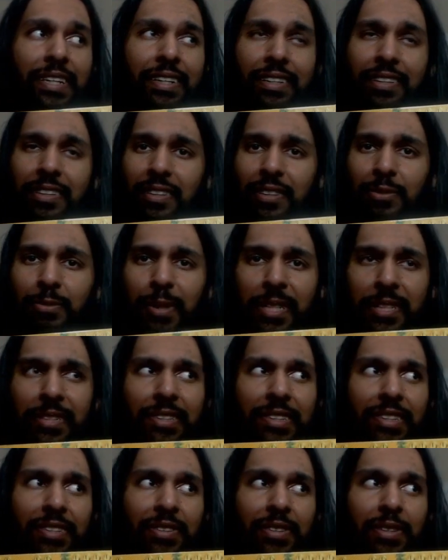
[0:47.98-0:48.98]
this
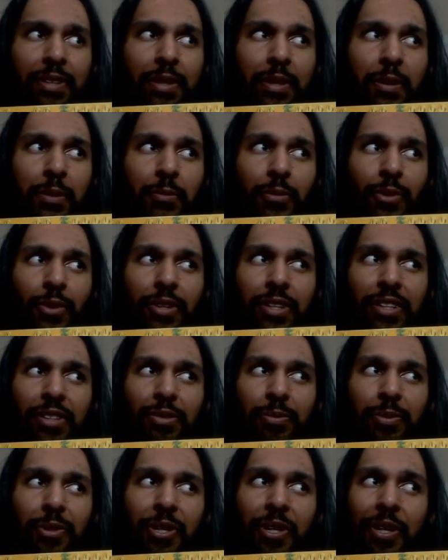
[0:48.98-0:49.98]
box is pretty
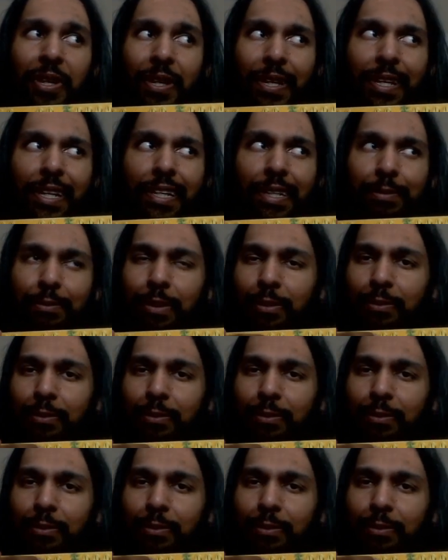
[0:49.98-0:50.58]
small and the light